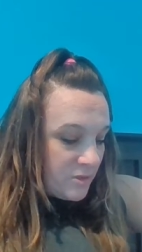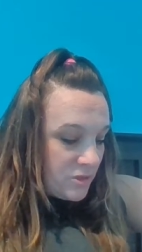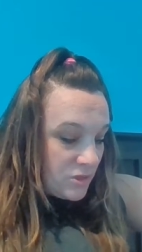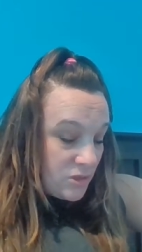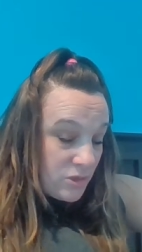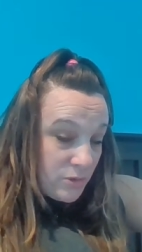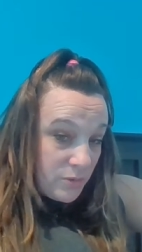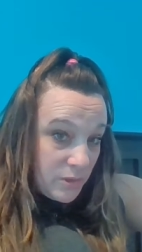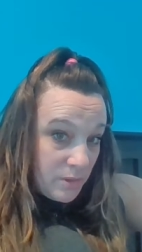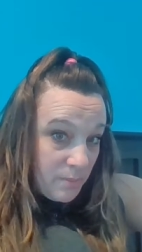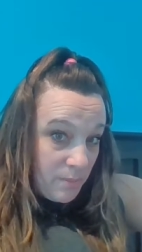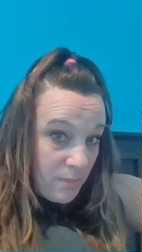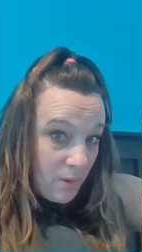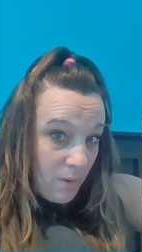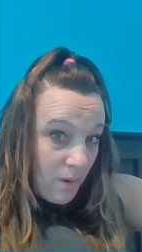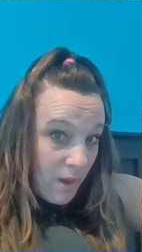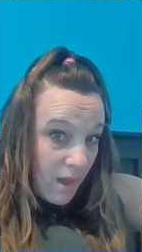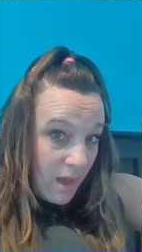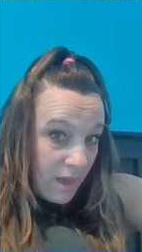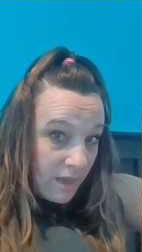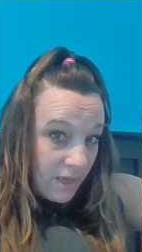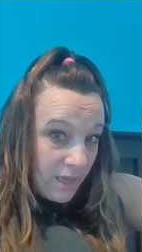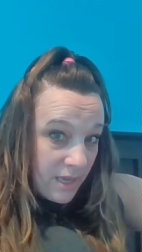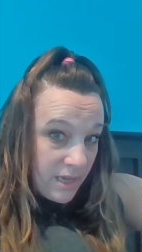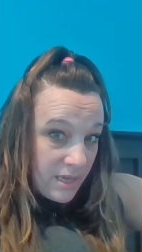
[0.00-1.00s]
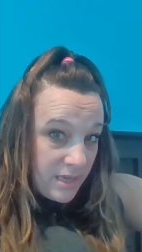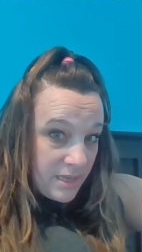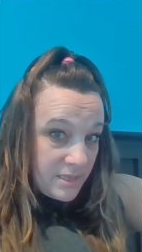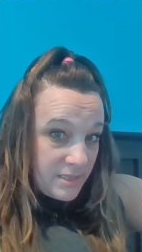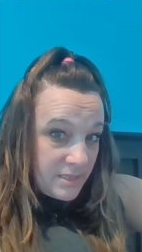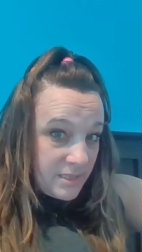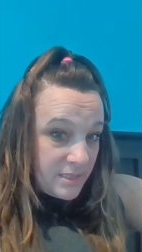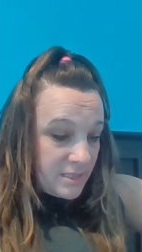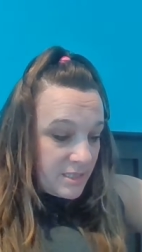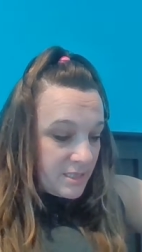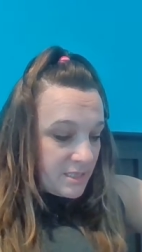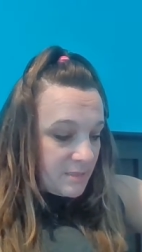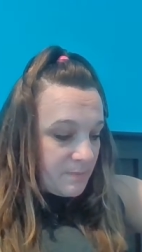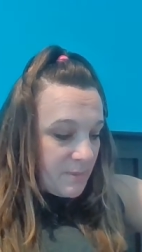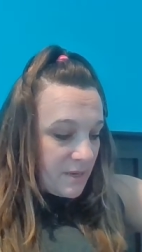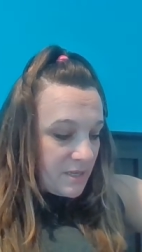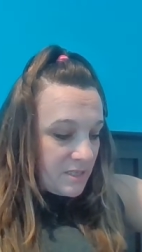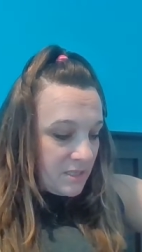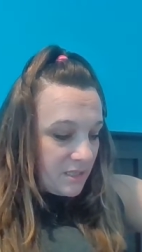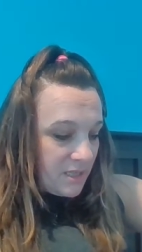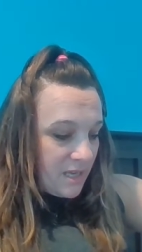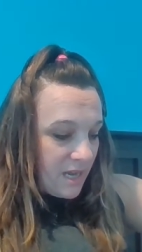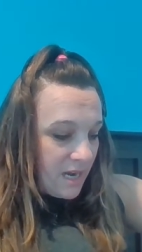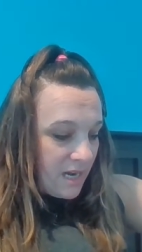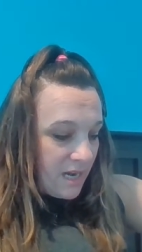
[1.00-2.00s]
Do you know what a mohawk is? It's a
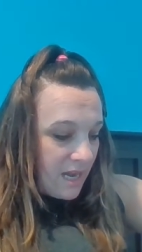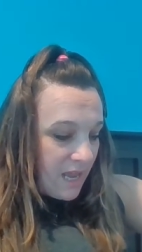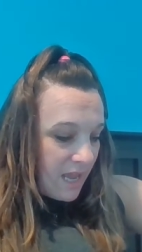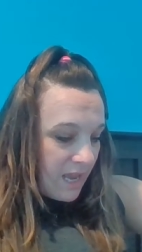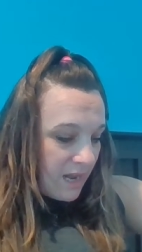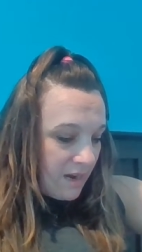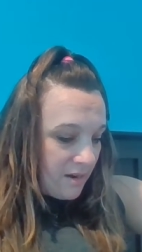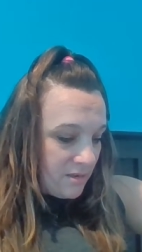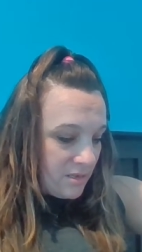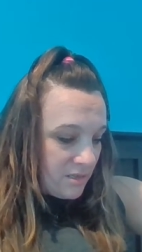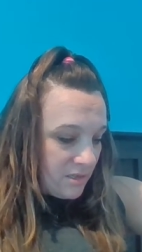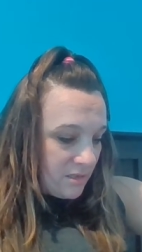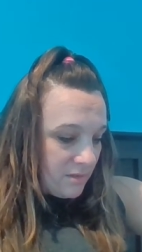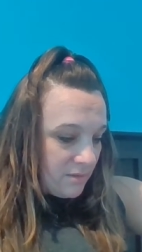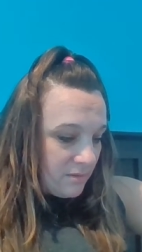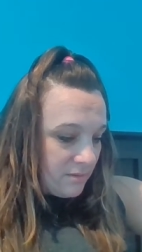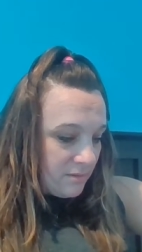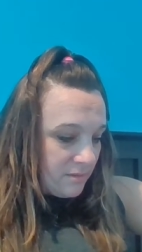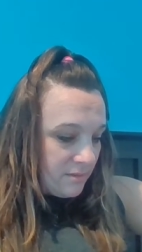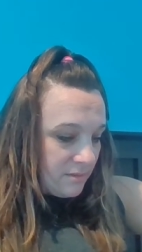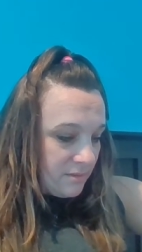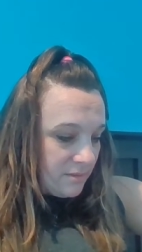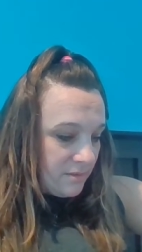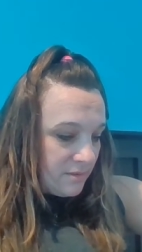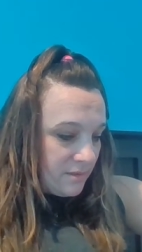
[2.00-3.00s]
special kind of hairdo.